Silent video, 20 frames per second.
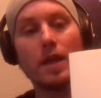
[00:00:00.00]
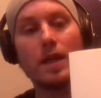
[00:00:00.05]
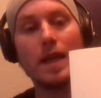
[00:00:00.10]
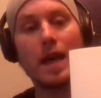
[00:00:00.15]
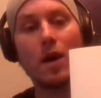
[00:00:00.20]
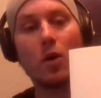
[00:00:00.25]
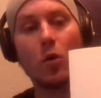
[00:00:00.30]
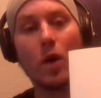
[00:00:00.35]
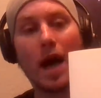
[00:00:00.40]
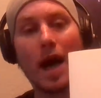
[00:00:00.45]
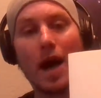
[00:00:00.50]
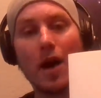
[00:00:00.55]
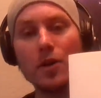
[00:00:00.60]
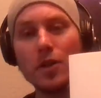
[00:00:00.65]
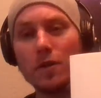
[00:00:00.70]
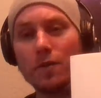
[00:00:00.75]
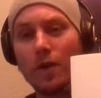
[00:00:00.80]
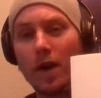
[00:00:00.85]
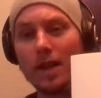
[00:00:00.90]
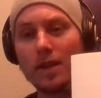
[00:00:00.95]
Now, how
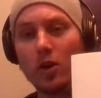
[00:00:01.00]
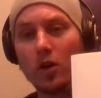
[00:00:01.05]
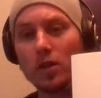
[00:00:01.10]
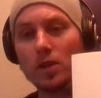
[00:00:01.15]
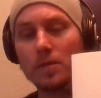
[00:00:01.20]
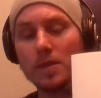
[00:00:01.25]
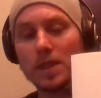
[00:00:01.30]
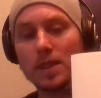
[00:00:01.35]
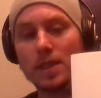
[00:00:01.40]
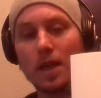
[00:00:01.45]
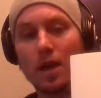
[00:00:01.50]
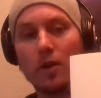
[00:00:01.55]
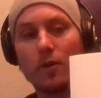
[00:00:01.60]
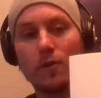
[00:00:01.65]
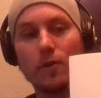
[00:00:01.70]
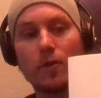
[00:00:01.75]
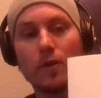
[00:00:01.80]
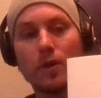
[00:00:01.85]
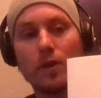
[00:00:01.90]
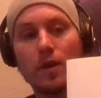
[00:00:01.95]
do you find the ultimate
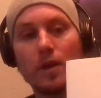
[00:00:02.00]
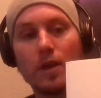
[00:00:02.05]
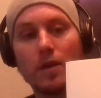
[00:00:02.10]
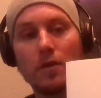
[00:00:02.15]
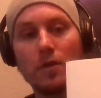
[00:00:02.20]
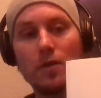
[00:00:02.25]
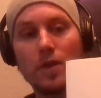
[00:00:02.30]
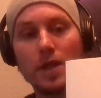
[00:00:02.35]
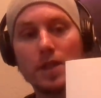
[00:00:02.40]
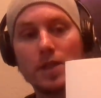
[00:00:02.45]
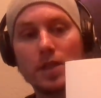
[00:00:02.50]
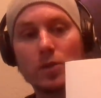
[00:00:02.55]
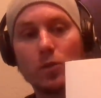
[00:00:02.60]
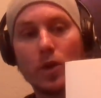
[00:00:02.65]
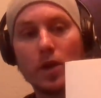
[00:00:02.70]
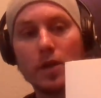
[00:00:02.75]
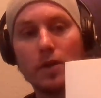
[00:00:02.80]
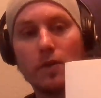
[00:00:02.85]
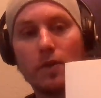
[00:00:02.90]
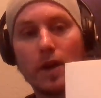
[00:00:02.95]
self? This is
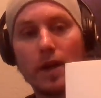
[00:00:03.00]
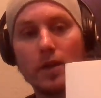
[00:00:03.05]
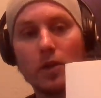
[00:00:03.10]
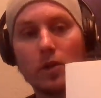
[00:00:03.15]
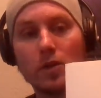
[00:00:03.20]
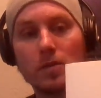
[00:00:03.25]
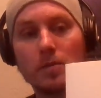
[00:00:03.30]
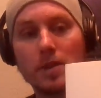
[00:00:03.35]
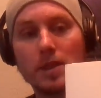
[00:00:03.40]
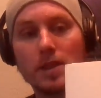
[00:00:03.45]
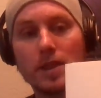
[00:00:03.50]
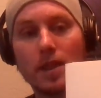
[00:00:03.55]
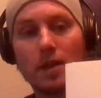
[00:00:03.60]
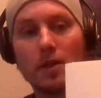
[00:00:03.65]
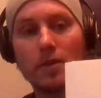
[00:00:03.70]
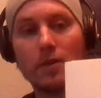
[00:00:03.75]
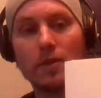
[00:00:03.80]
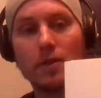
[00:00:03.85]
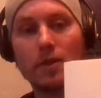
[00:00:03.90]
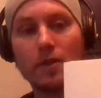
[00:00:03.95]
where you find the ultimate
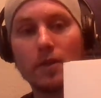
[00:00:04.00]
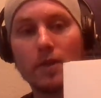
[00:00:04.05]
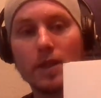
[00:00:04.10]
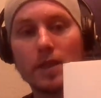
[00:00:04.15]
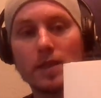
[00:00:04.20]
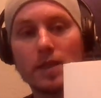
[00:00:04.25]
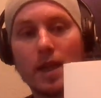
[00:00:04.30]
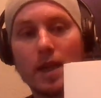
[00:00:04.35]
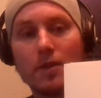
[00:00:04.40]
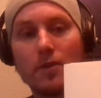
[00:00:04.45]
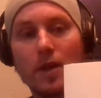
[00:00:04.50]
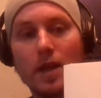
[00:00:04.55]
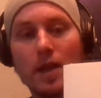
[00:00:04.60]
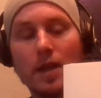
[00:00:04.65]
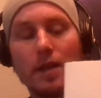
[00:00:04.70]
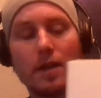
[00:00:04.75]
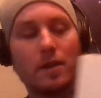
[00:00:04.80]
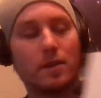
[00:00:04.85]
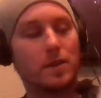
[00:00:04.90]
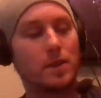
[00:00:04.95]
self, this line right
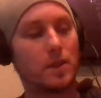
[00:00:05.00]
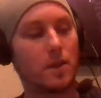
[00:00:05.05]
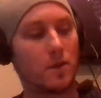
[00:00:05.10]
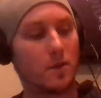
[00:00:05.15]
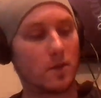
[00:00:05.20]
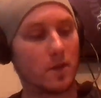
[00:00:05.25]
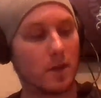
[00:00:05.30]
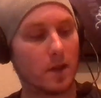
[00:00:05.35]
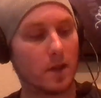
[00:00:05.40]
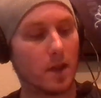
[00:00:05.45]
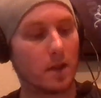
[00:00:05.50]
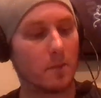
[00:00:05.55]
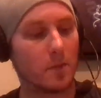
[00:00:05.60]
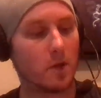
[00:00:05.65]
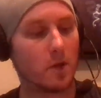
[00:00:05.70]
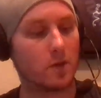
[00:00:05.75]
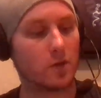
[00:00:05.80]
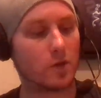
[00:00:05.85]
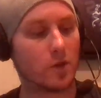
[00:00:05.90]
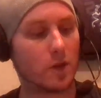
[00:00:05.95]
here. So let me
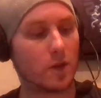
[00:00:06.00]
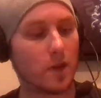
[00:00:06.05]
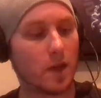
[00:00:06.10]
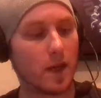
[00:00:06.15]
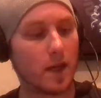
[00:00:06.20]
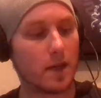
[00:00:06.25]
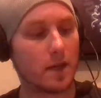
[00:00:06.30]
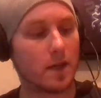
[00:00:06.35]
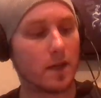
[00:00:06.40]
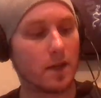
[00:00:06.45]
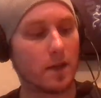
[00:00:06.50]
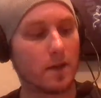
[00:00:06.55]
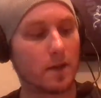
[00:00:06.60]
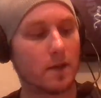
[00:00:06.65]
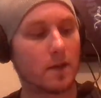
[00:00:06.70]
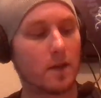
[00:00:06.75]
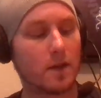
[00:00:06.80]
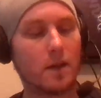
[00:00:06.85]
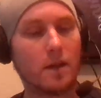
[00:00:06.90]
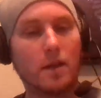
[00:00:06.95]
go ahead and draw a line here.
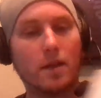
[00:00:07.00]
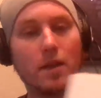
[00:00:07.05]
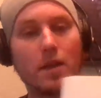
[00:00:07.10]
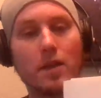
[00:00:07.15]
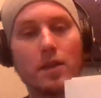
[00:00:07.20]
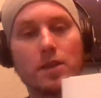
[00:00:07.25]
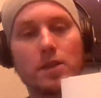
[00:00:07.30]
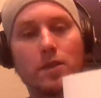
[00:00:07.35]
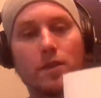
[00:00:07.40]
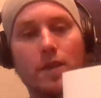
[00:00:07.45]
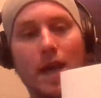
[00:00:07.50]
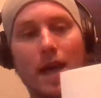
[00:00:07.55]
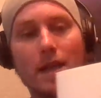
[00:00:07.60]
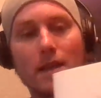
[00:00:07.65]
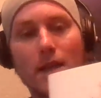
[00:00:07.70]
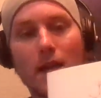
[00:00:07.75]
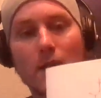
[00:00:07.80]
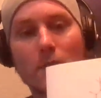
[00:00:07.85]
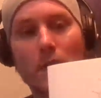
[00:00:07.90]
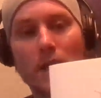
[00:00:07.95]
So that
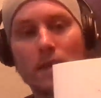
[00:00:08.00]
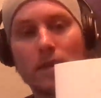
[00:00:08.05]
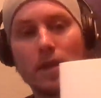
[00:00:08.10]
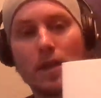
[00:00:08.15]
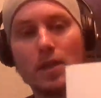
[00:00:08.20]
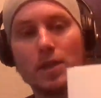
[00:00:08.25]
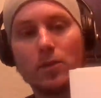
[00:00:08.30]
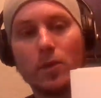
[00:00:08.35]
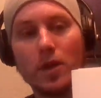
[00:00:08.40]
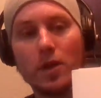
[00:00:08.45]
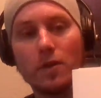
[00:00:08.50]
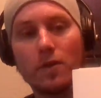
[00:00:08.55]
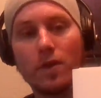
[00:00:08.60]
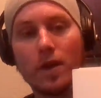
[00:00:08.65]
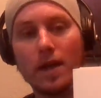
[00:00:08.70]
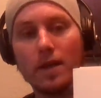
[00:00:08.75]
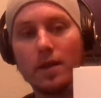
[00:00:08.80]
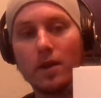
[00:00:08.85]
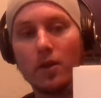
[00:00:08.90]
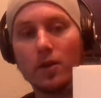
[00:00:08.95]
line right there is where you
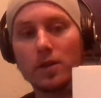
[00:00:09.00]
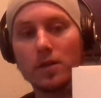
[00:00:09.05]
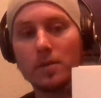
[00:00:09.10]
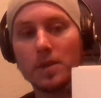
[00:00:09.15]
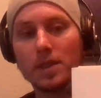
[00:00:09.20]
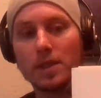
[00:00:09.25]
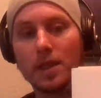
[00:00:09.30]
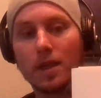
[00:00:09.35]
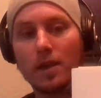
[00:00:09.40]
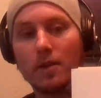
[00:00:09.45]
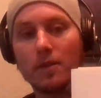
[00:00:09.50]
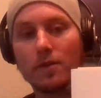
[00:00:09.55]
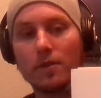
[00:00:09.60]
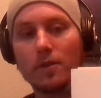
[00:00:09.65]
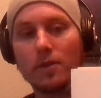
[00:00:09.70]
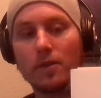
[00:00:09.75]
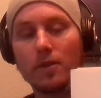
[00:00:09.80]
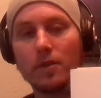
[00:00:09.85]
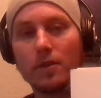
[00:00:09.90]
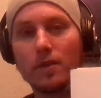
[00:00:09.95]
find the ultimate
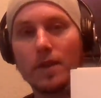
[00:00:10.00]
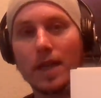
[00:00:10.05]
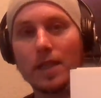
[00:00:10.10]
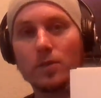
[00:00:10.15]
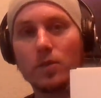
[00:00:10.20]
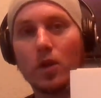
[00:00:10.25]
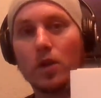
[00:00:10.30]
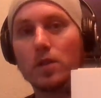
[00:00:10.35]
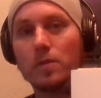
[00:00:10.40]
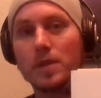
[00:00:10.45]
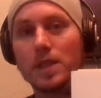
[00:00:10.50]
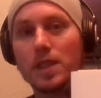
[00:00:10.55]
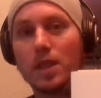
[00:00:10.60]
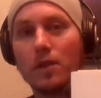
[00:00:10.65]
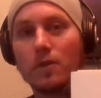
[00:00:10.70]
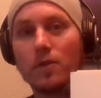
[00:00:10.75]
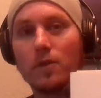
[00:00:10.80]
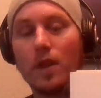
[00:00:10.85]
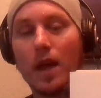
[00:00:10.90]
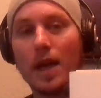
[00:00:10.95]
self. That's where ultimate
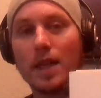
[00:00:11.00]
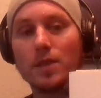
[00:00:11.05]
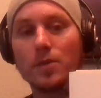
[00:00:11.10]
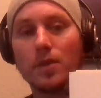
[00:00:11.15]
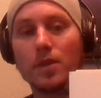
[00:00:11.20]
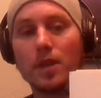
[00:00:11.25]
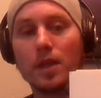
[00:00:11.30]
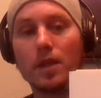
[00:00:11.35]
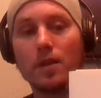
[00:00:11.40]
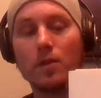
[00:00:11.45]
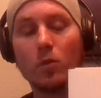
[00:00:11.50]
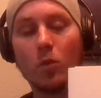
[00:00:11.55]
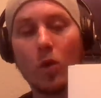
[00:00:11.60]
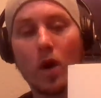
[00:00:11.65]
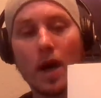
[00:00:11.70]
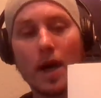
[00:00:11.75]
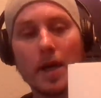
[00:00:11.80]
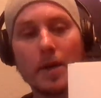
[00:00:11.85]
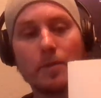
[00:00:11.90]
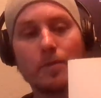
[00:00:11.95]
self lies within.
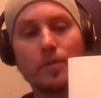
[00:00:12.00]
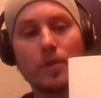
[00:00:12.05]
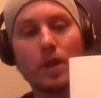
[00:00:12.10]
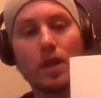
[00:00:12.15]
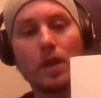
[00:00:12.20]
Why?